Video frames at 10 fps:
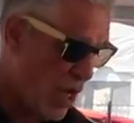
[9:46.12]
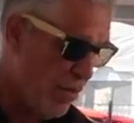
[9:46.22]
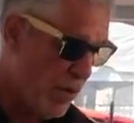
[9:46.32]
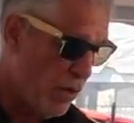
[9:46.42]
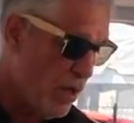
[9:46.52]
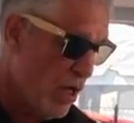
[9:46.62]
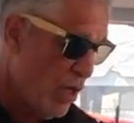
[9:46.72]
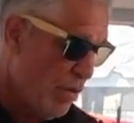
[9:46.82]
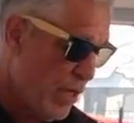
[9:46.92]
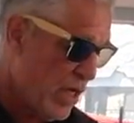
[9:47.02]
combo
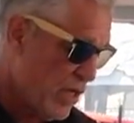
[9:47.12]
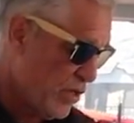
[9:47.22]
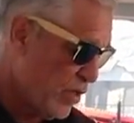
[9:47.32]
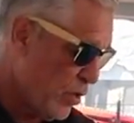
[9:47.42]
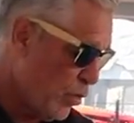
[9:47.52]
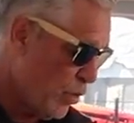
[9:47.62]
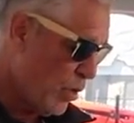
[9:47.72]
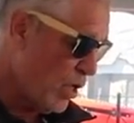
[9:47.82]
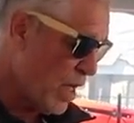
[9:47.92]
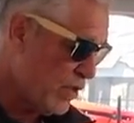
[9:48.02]
because
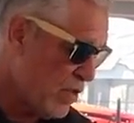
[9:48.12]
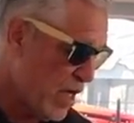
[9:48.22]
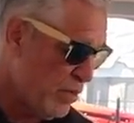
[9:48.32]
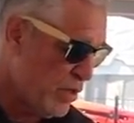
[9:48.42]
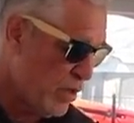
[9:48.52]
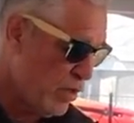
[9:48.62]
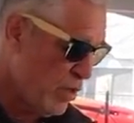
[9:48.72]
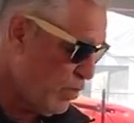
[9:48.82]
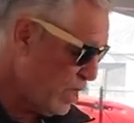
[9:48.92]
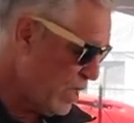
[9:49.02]
a lot of times you
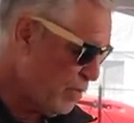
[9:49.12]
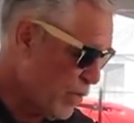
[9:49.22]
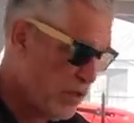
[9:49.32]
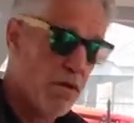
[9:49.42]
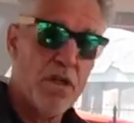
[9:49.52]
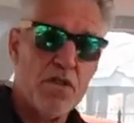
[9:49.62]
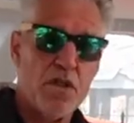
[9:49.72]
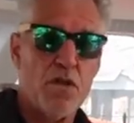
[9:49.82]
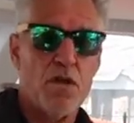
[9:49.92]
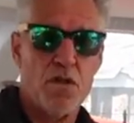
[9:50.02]
don't need both units,
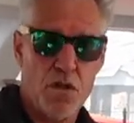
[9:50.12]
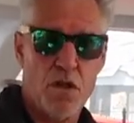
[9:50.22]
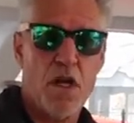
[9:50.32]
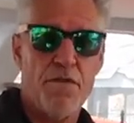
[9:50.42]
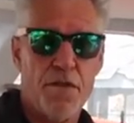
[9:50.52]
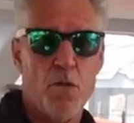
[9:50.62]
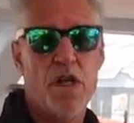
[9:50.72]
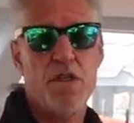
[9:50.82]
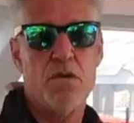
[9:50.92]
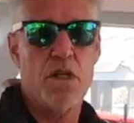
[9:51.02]
and you can turn off the
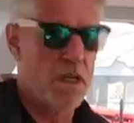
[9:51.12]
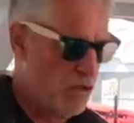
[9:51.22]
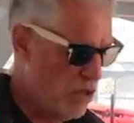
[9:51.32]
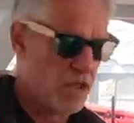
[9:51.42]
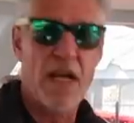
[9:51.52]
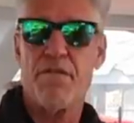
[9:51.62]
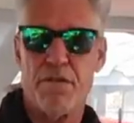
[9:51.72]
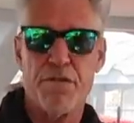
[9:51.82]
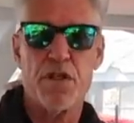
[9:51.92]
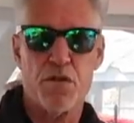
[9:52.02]
one unit and just have the
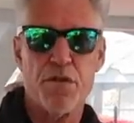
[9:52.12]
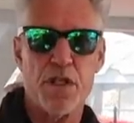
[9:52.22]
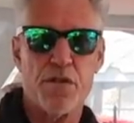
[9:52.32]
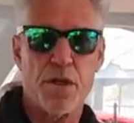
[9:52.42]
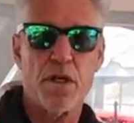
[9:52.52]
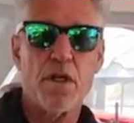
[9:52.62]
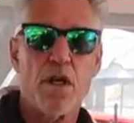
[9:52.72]
fridge freezer